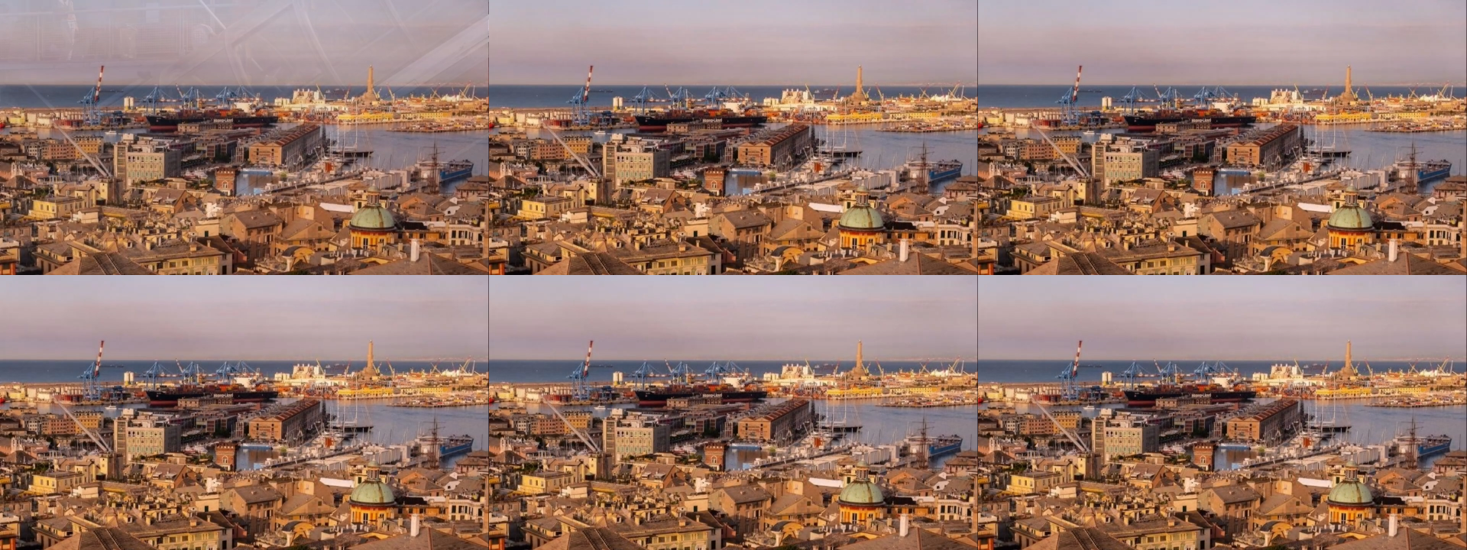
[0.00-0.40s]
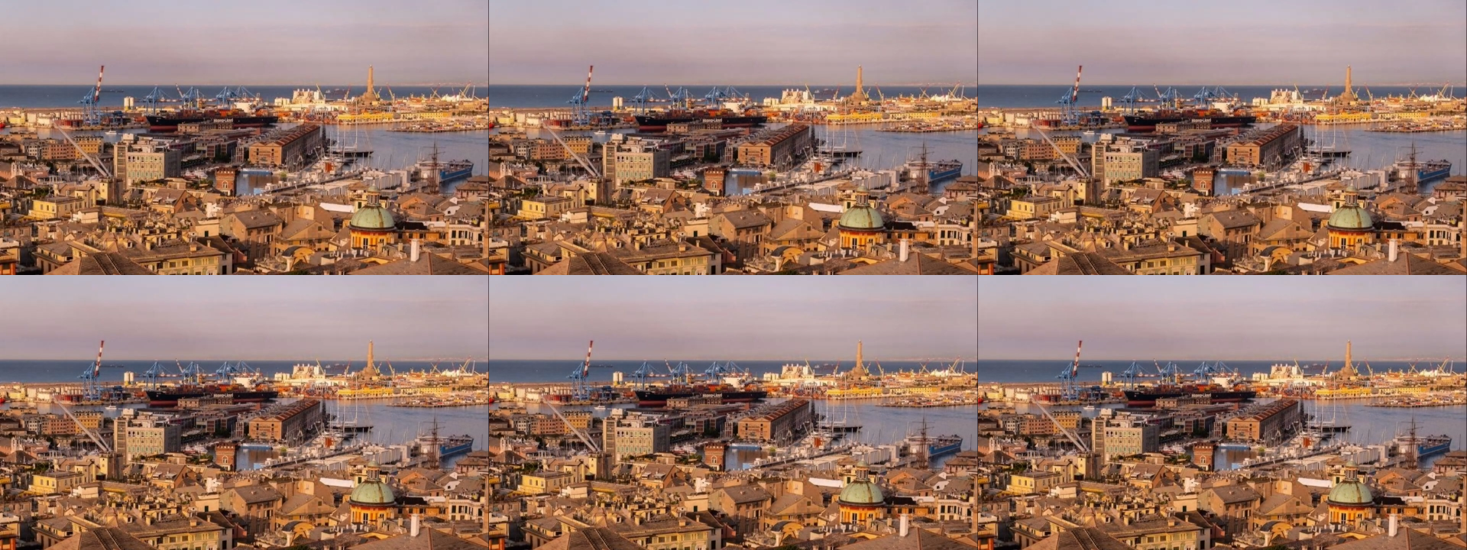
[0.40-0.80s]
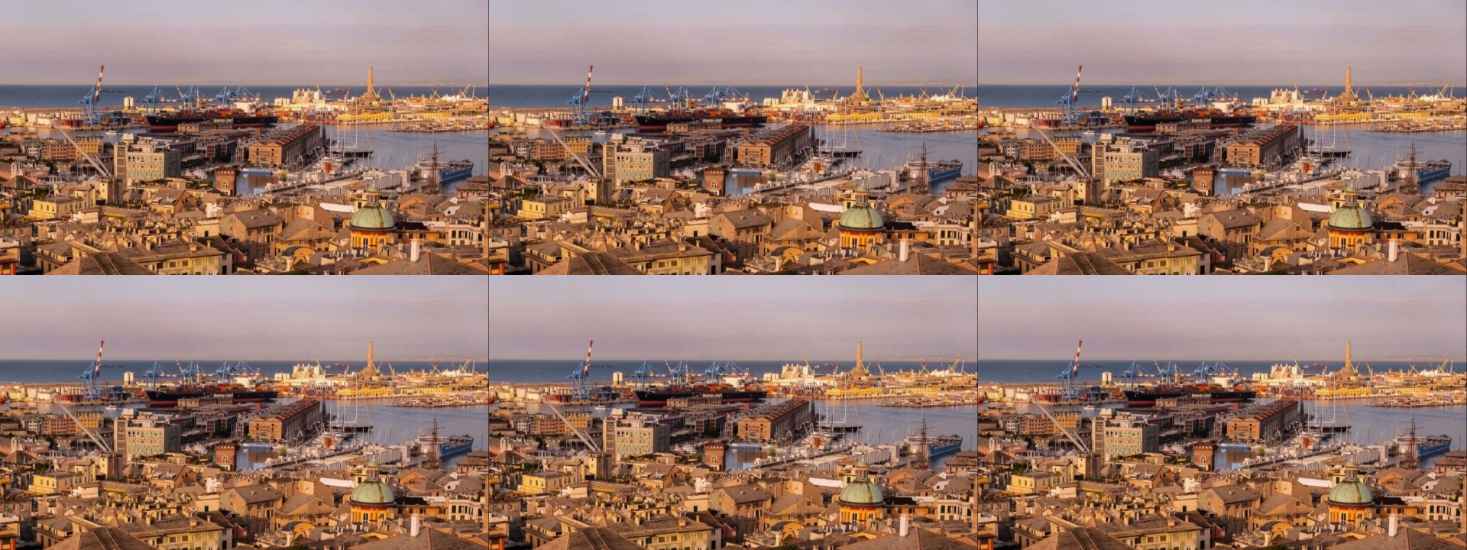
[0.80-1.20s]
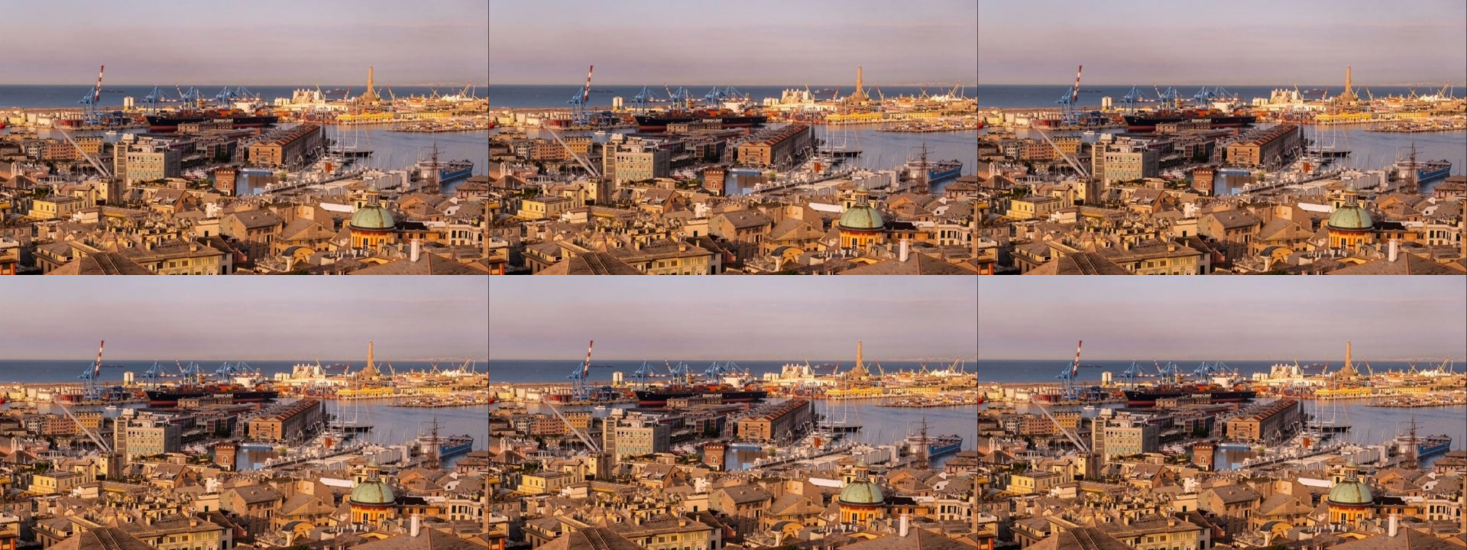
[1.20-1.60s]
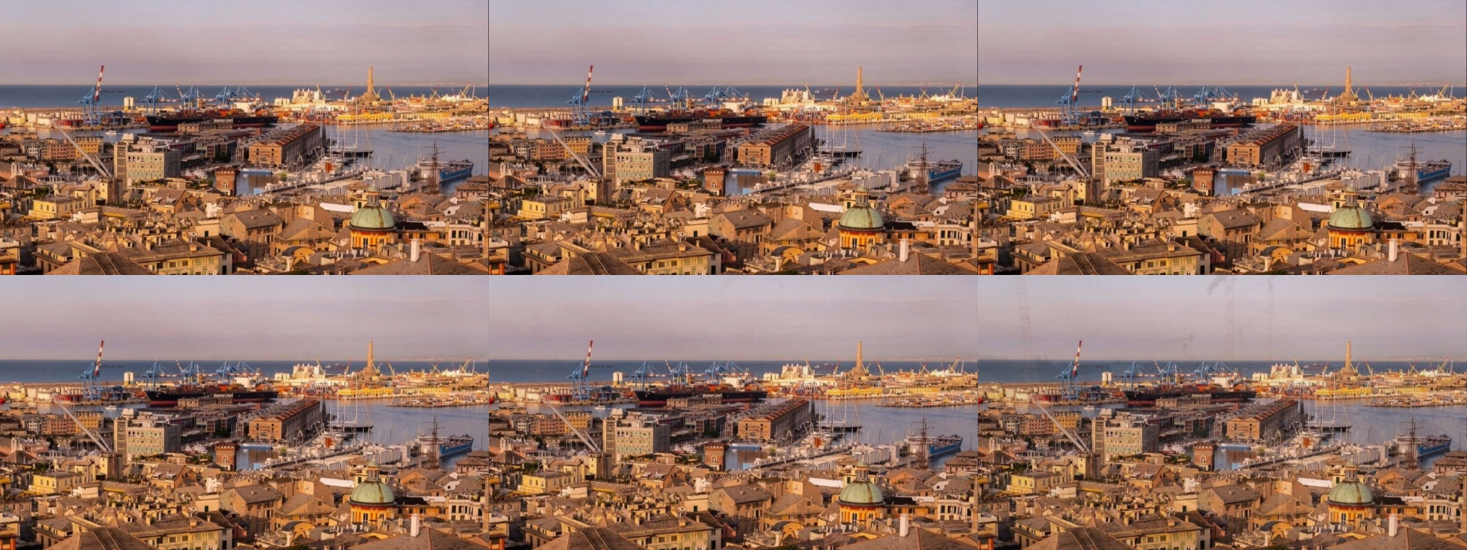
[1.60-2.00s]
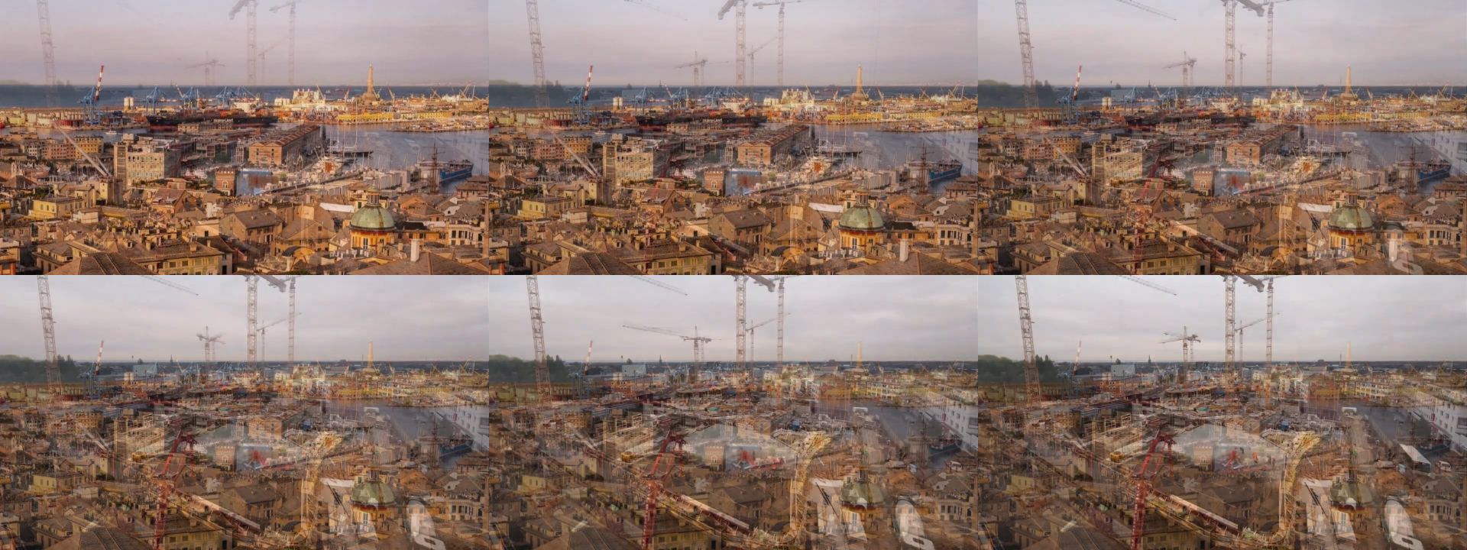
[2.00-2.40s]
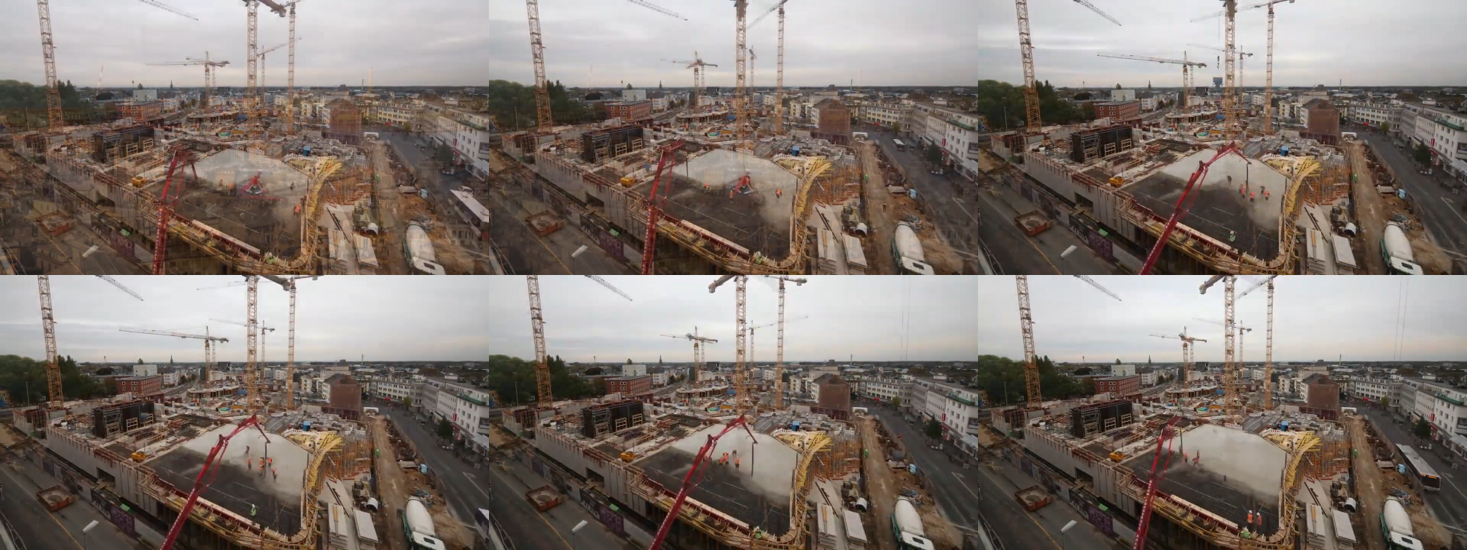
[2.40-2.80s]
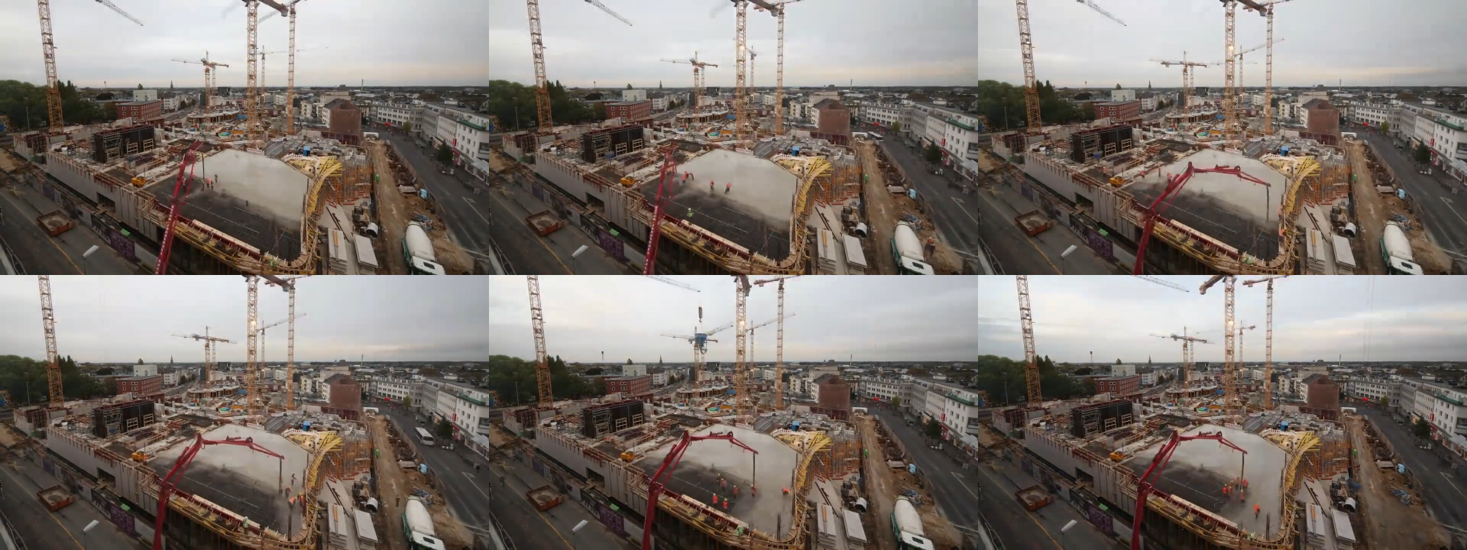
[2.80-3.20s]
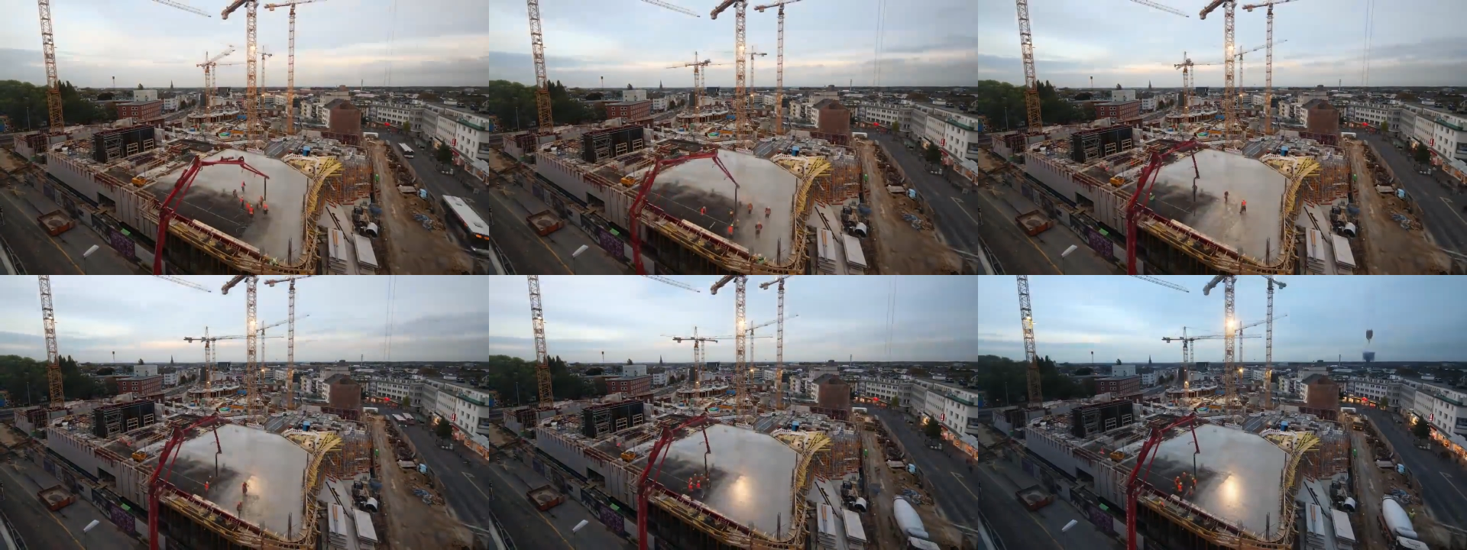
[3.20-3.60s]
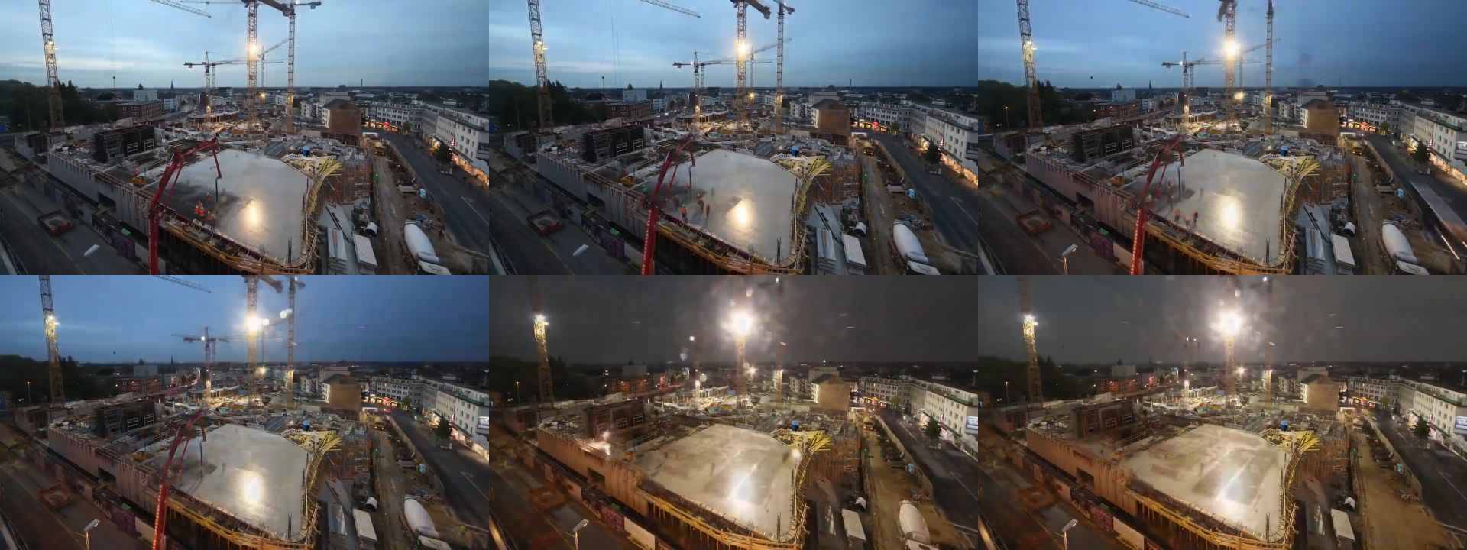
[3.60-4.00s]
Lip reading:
No face is visible, so there are no lips to read.